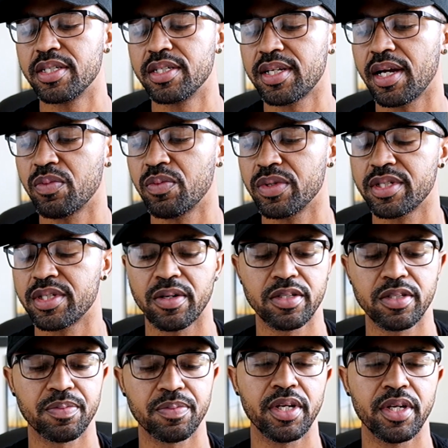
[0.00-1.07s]
just like with shutter
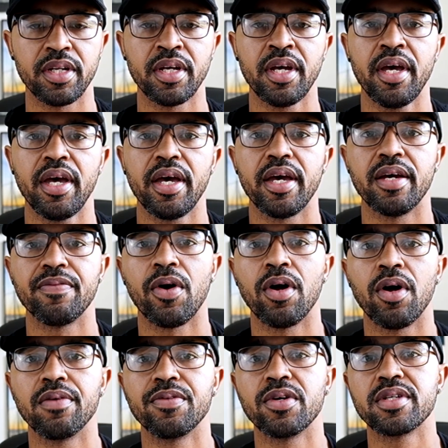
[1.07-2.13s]
speed, if
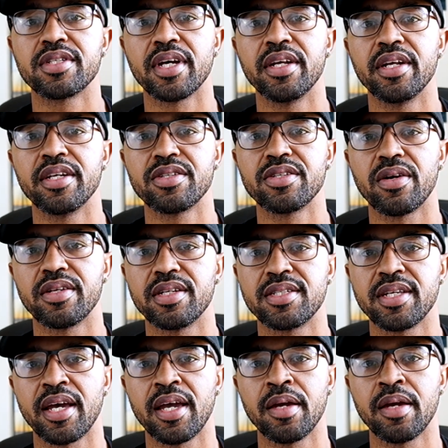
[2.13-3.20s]
all of your settings are the
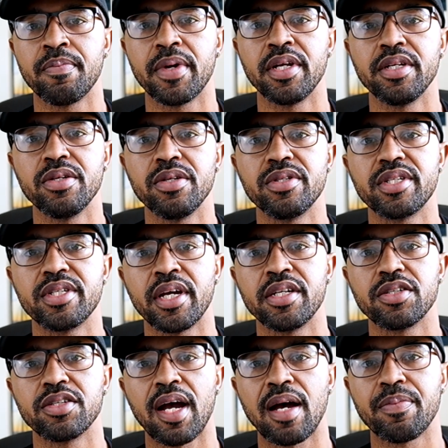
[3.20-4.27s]
same and you
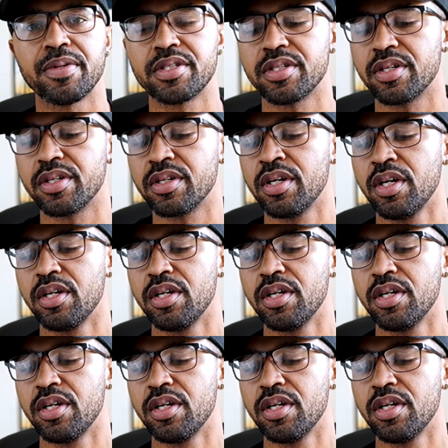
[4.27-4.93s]
change your aperture